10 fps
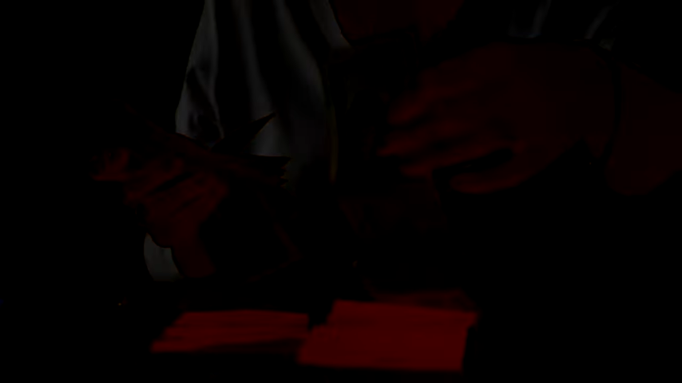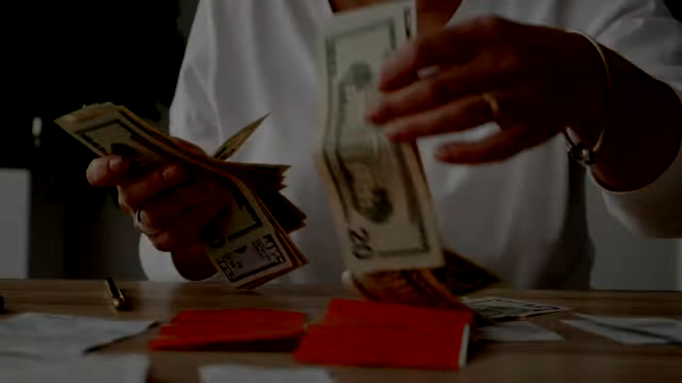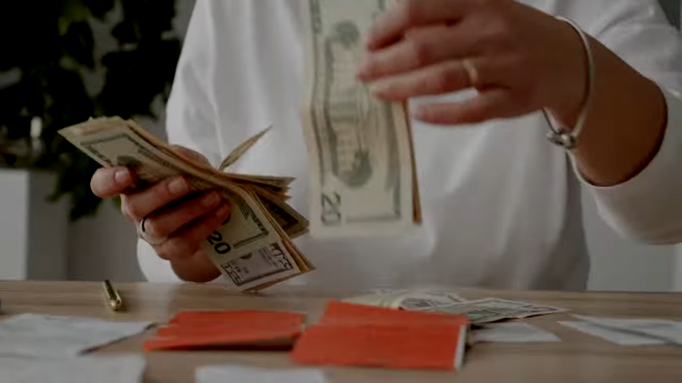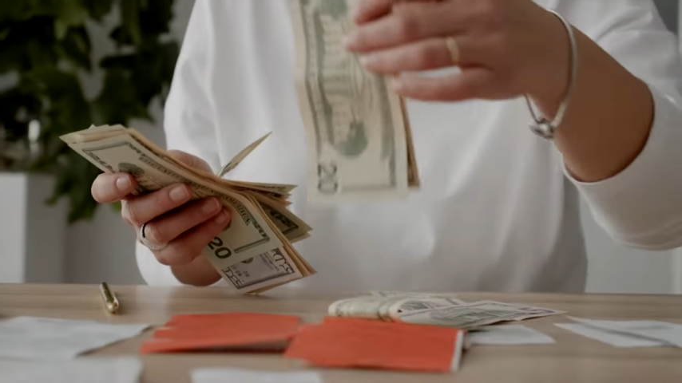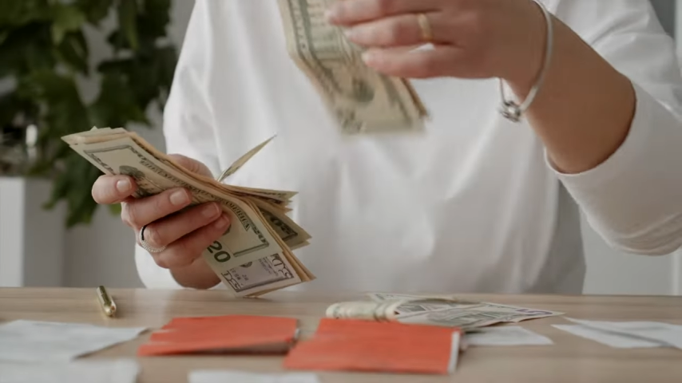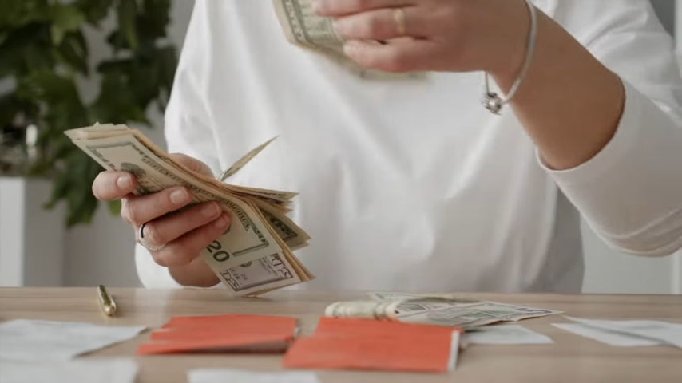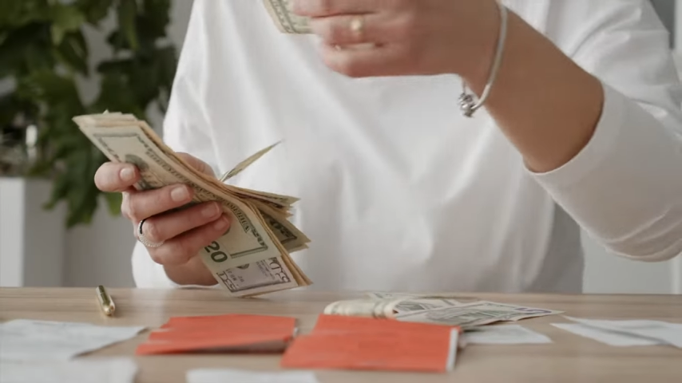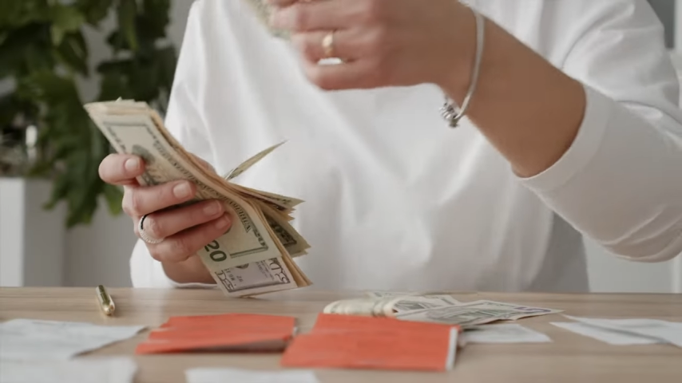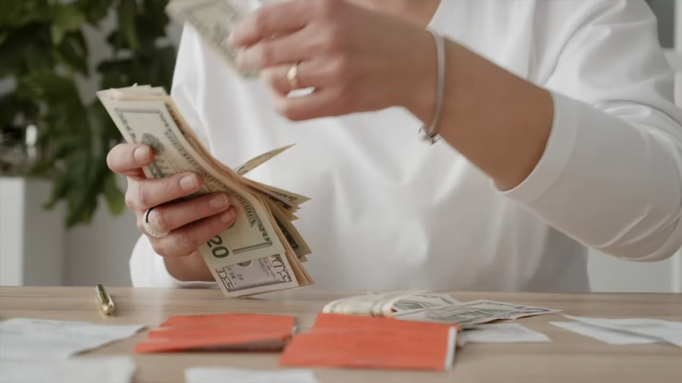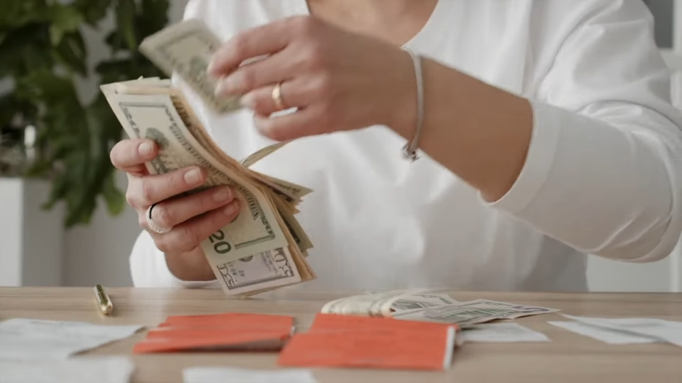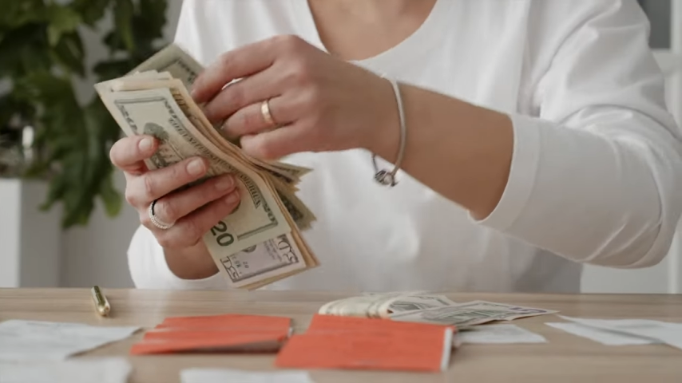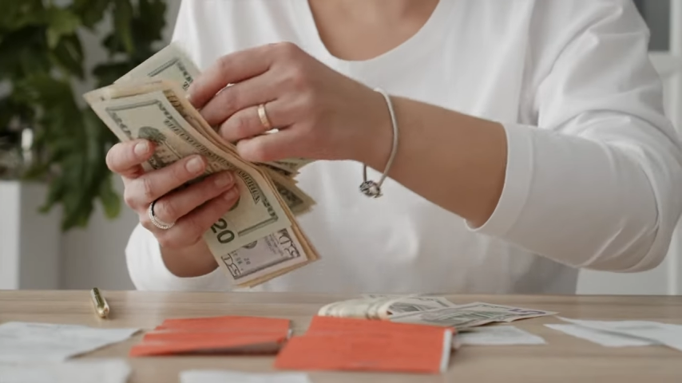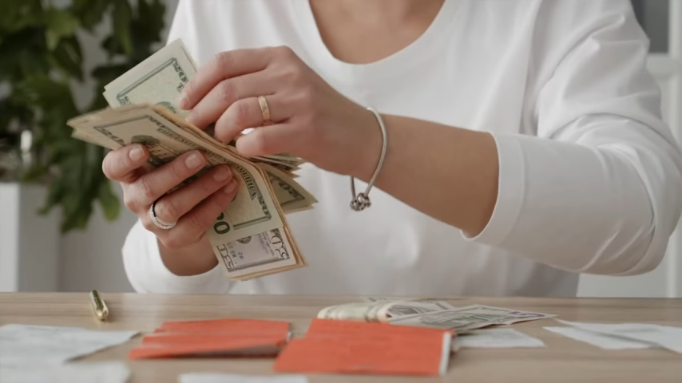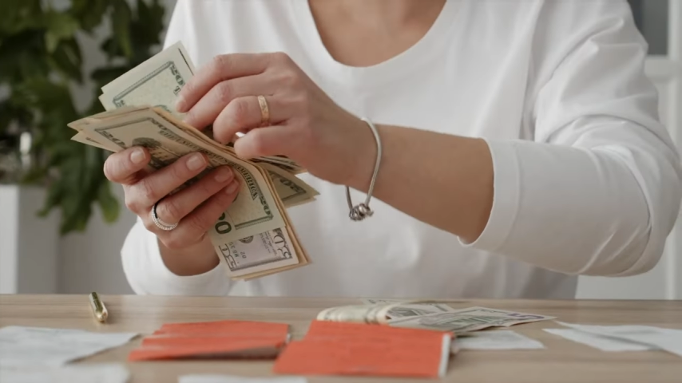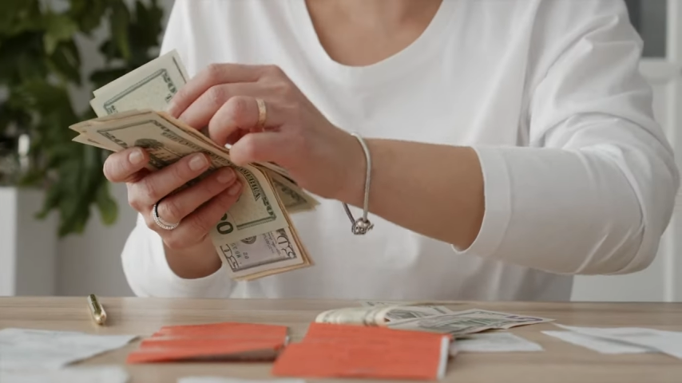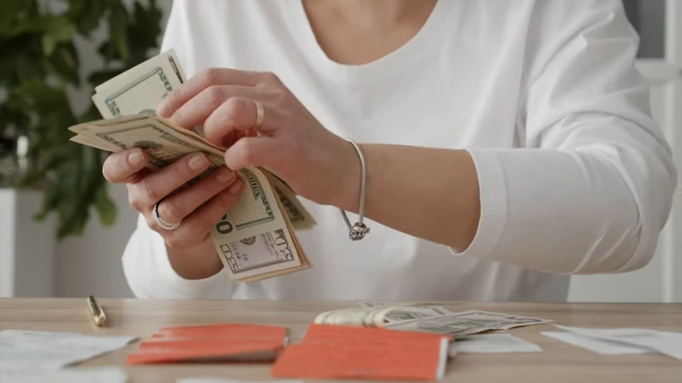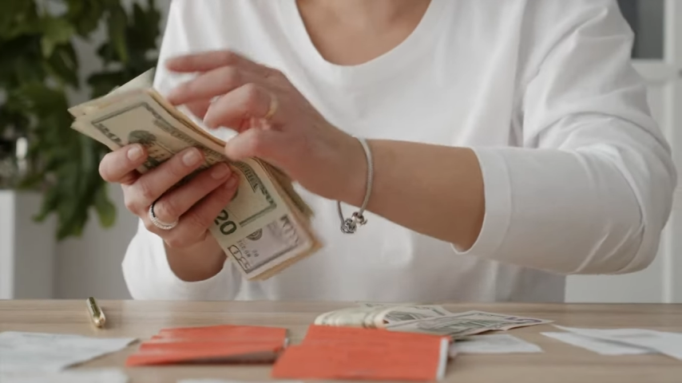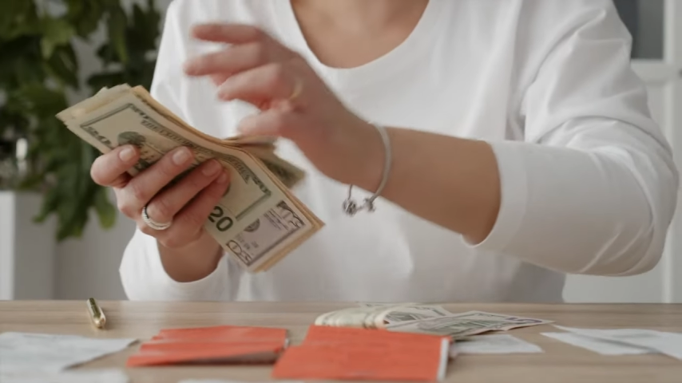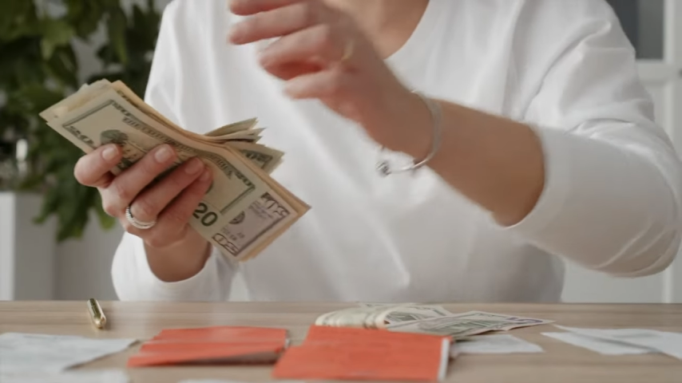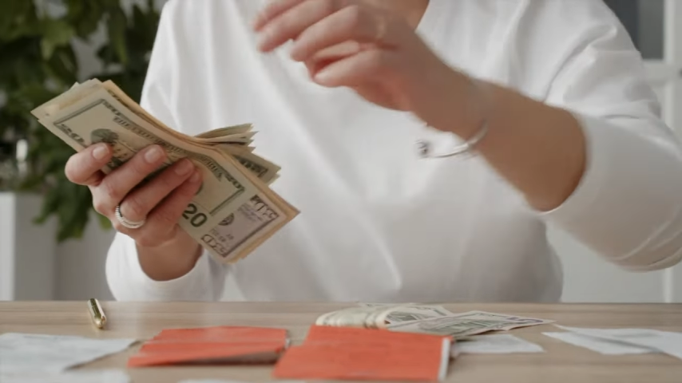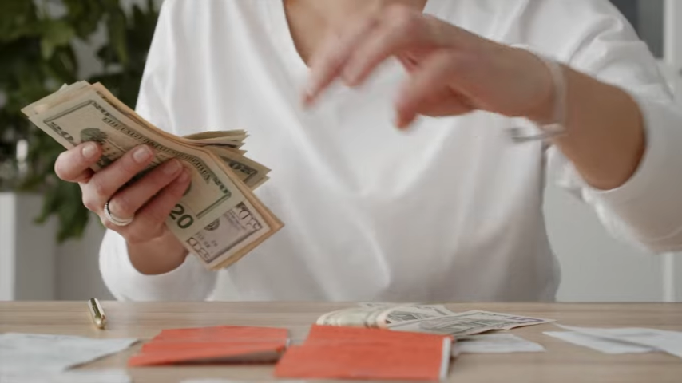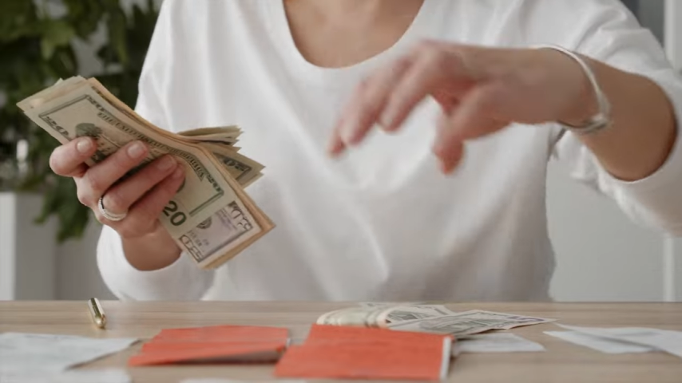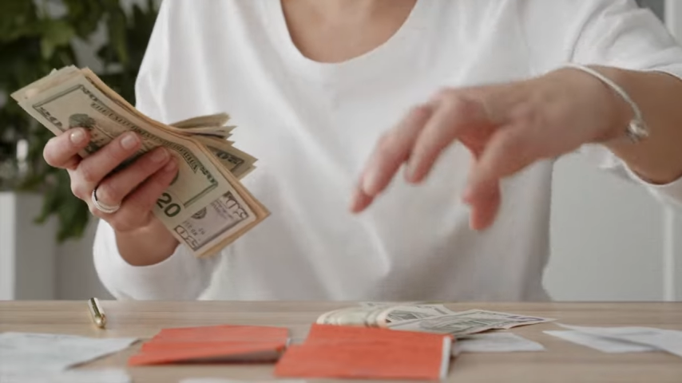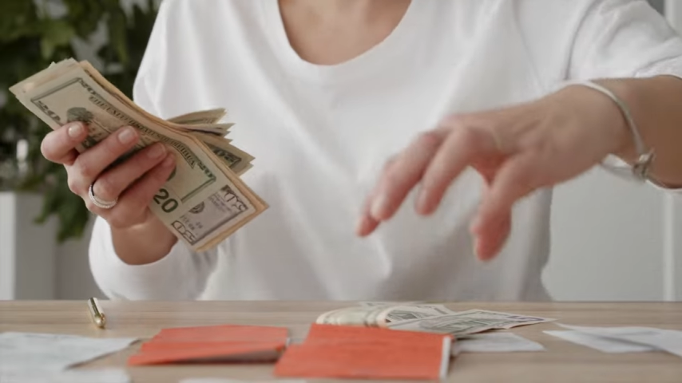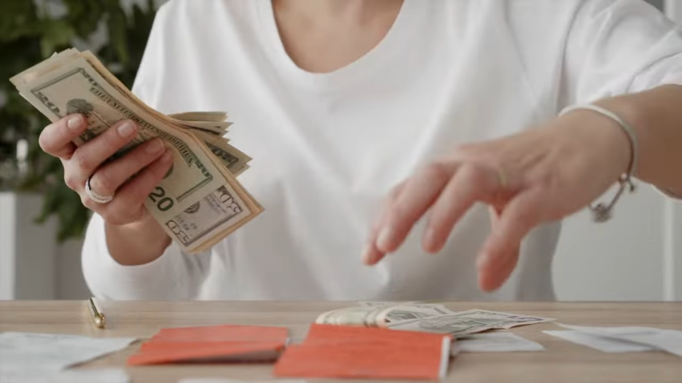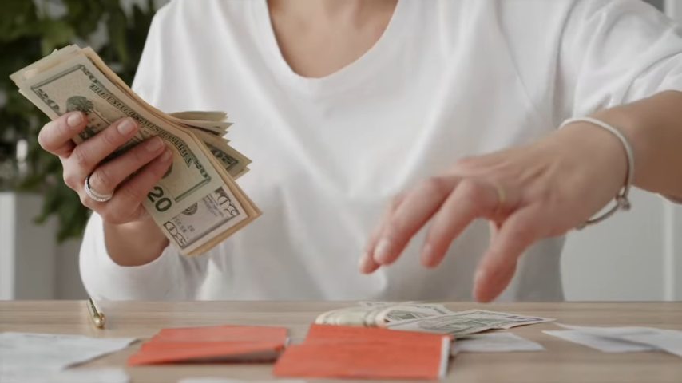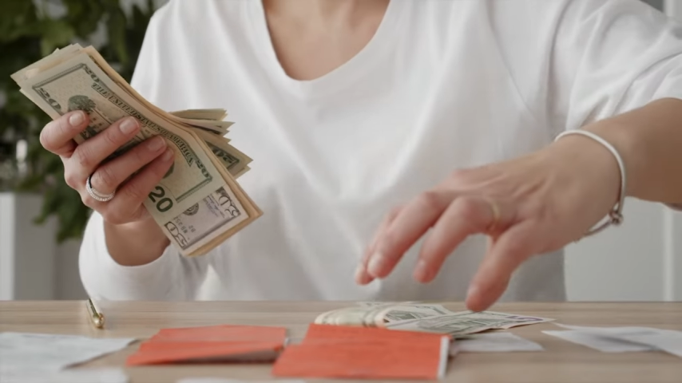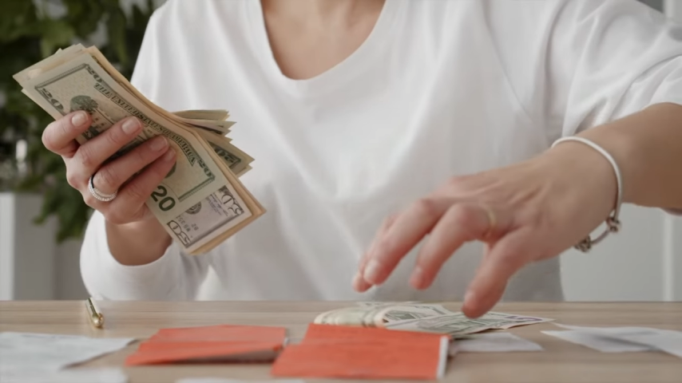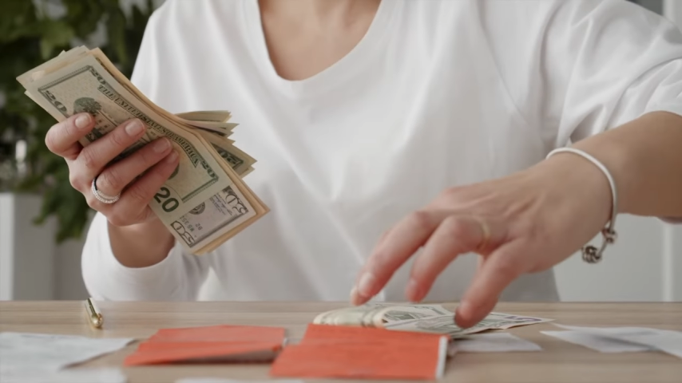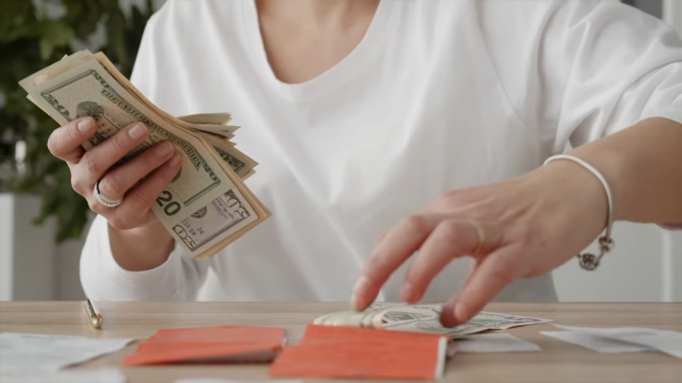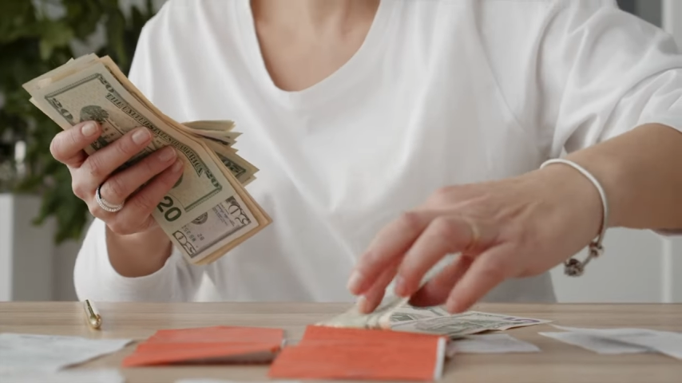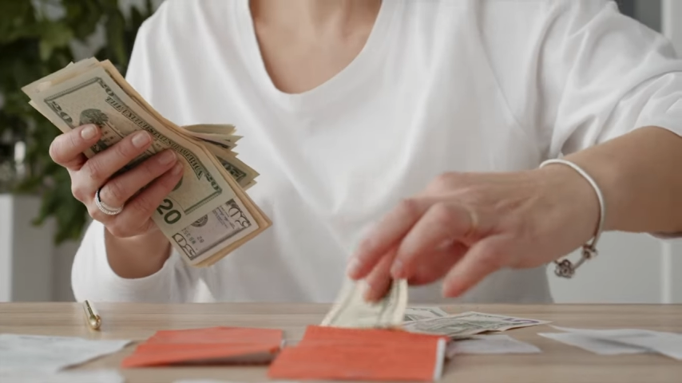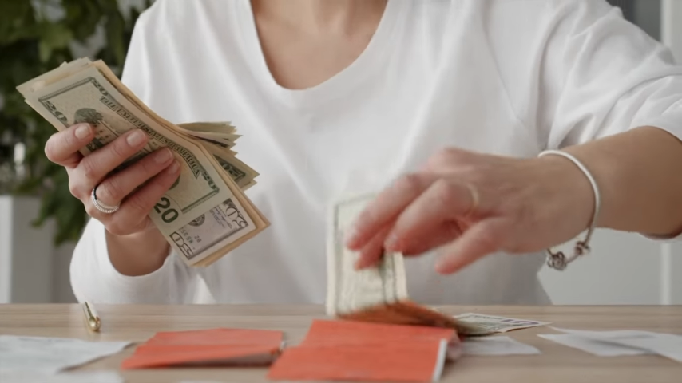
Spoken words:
No face is visible, so there are no lips to read.